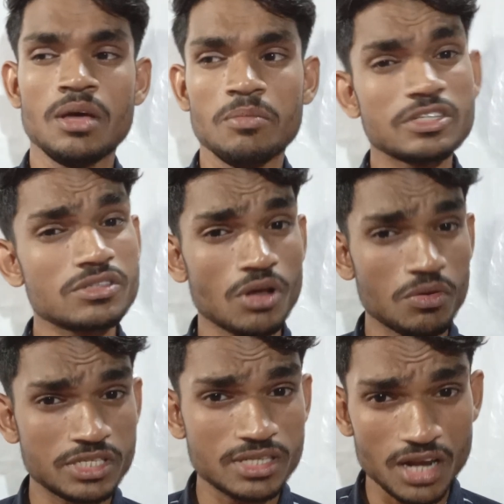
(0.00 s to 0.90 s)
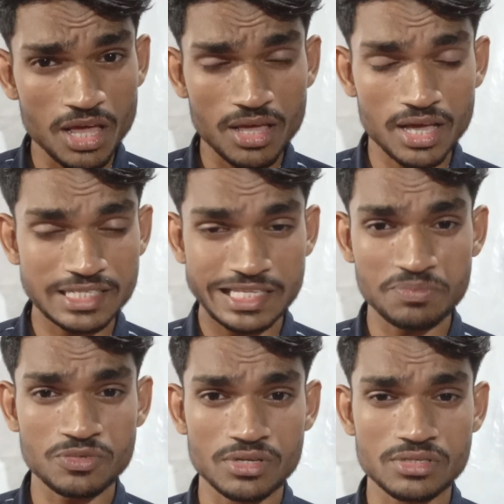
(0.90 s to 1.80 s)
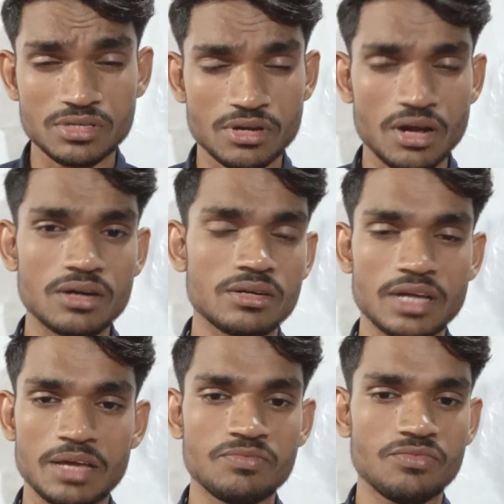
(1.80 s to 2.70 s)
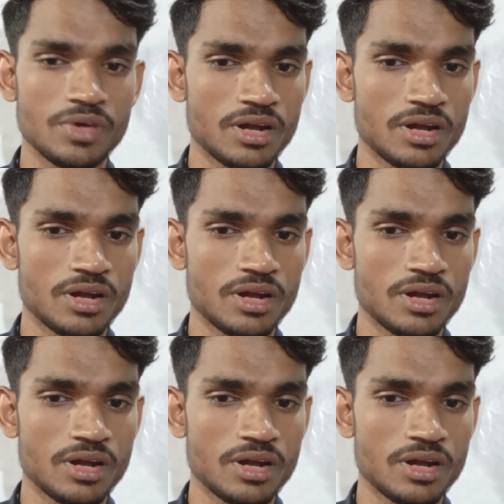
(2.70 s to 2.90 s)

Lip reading: Means logical exceptions runtime